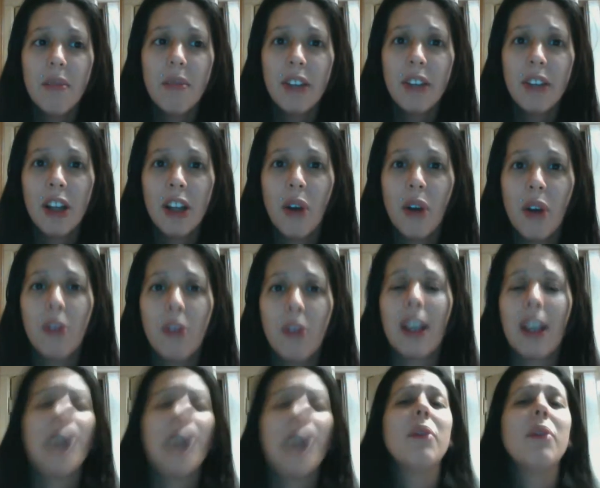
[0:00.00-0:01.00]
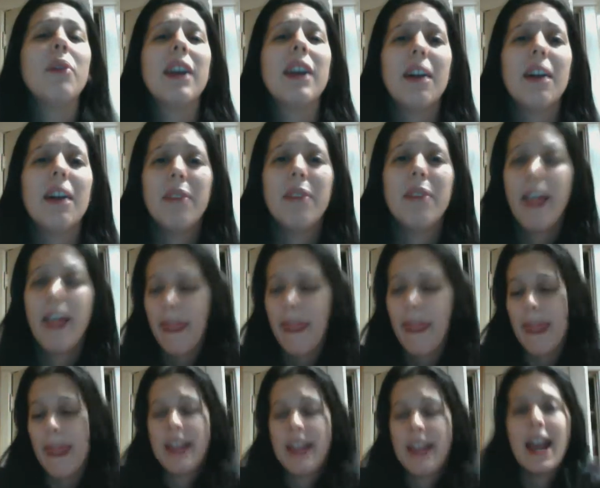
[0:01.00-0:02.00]
like I'd wake up
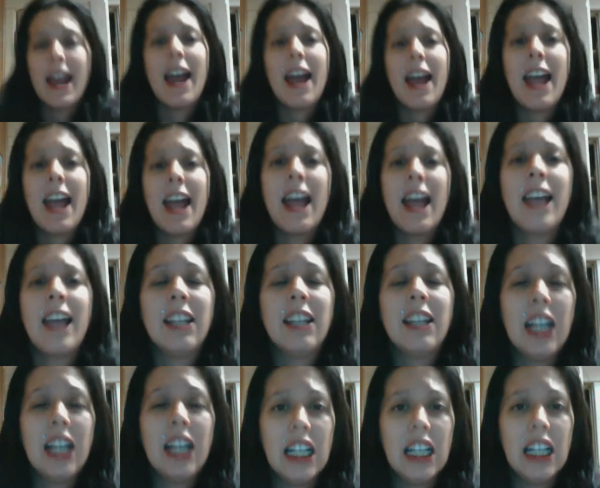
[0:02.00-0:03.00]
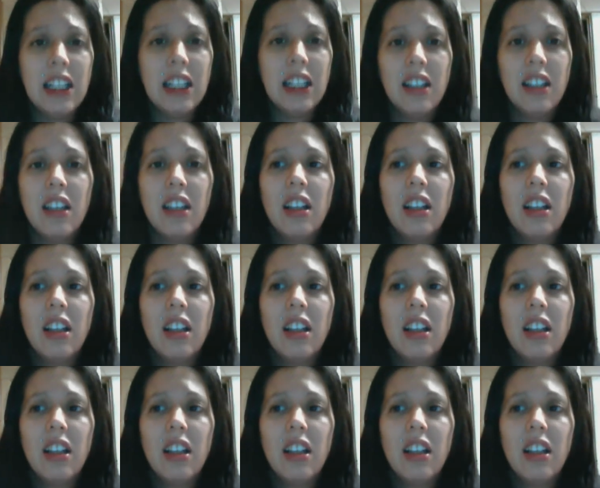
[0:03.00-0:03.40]
and and I